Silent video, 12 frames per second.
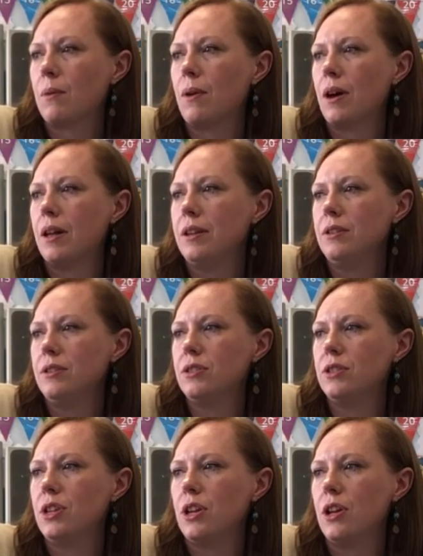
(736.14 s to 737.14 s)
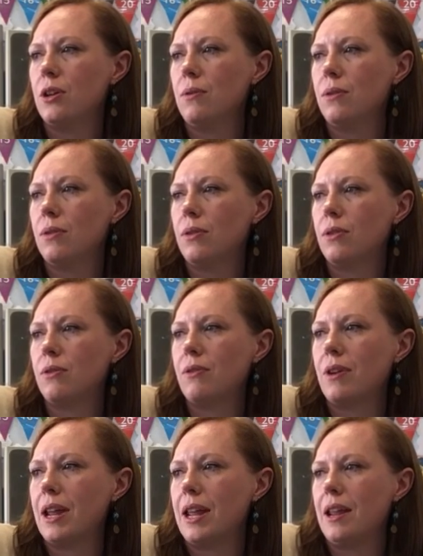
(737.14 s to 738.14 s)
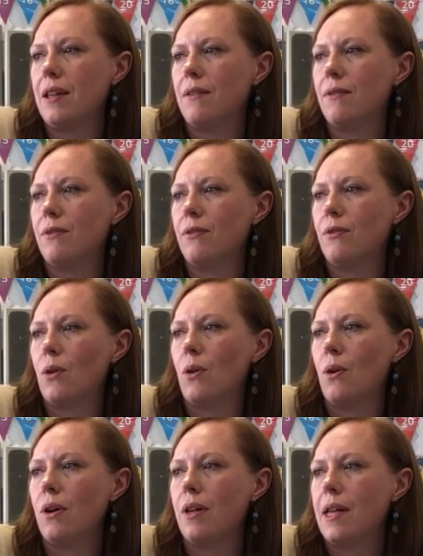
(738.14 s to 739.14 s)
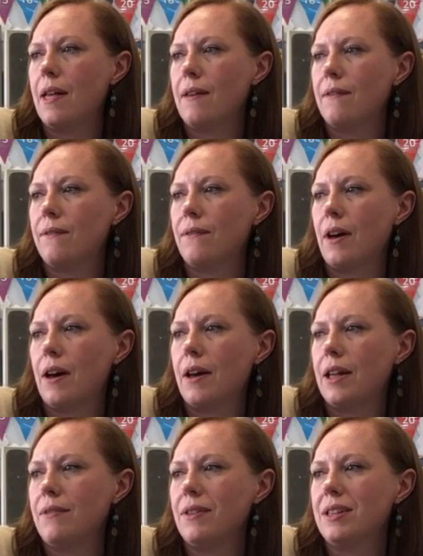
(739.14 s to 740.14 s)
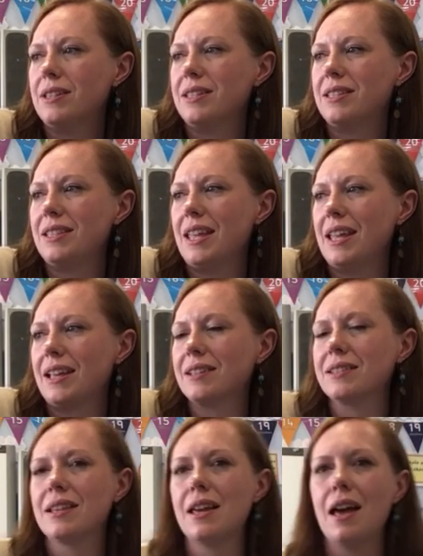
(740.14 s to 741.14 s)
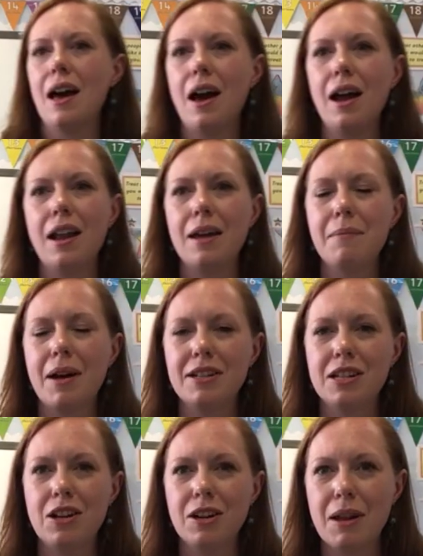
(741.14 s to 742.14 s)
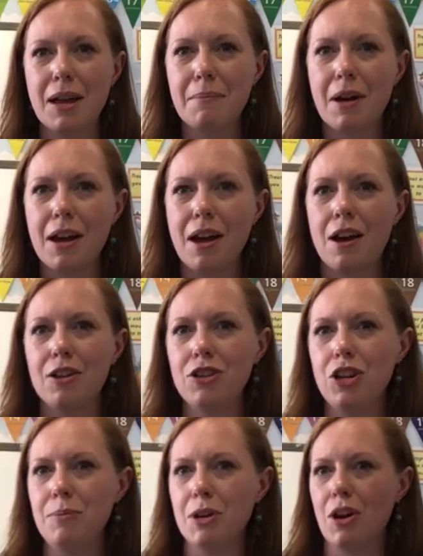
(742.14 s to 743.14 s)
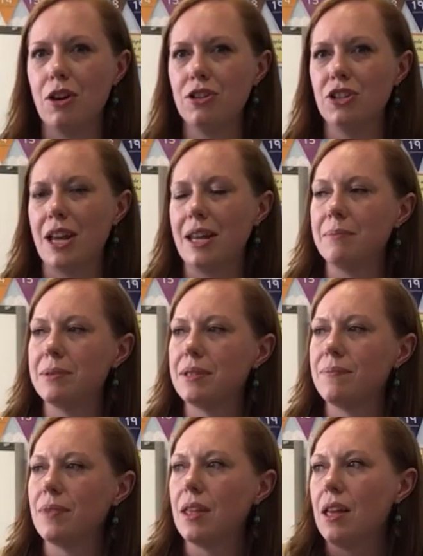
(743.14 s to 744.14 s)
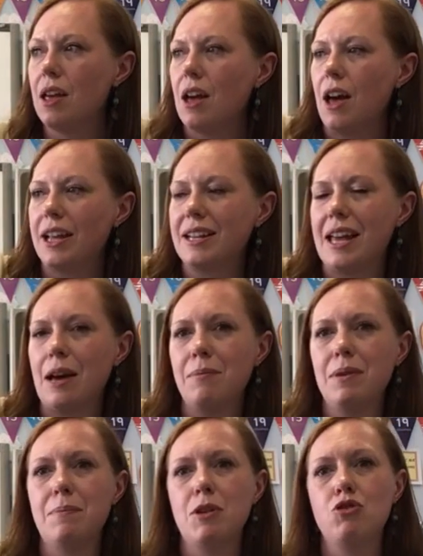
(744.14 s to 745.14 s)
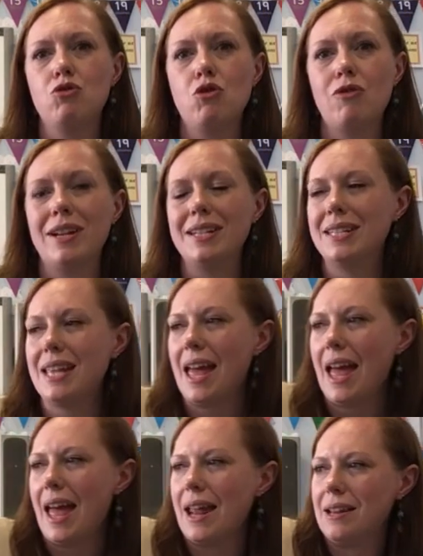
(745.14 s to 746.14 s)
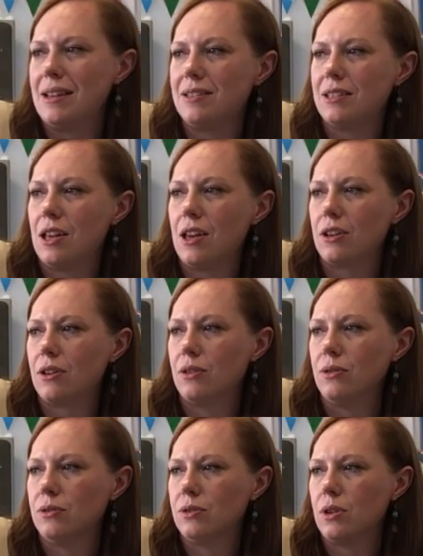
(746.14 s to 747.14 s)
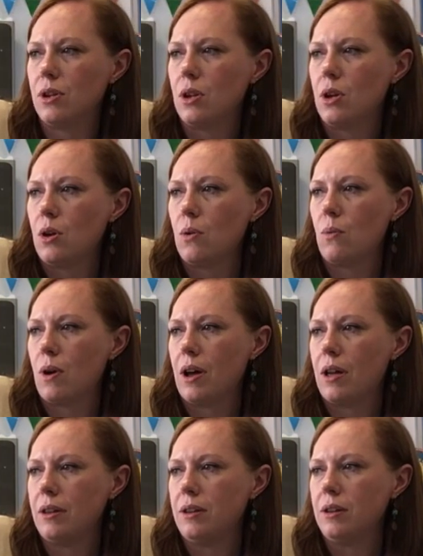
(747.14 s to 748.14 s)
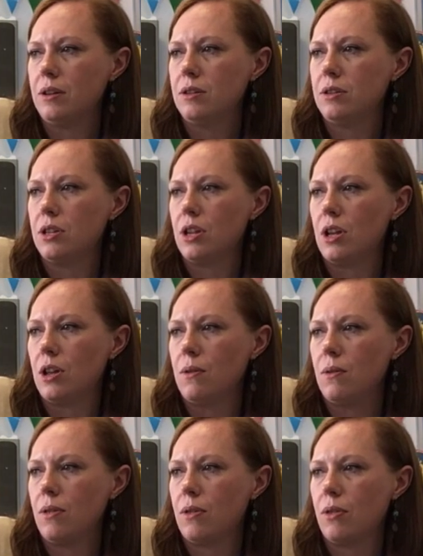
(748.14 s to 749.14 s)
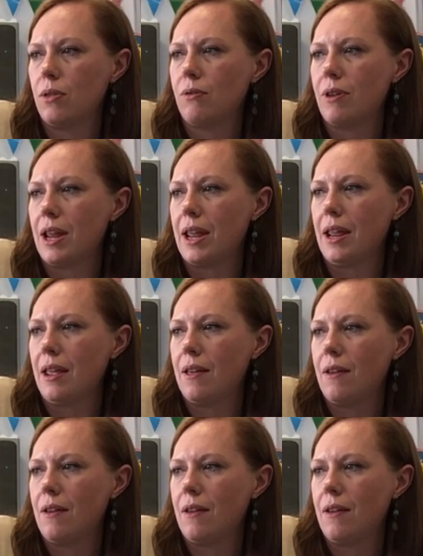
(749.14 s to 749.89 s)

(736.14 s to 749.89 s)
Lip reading: 1, 2, 3, 4, 5, 6. I like mine to look like our numicon shapes. I could help me by drawing 10 circles. 1, 2, 3,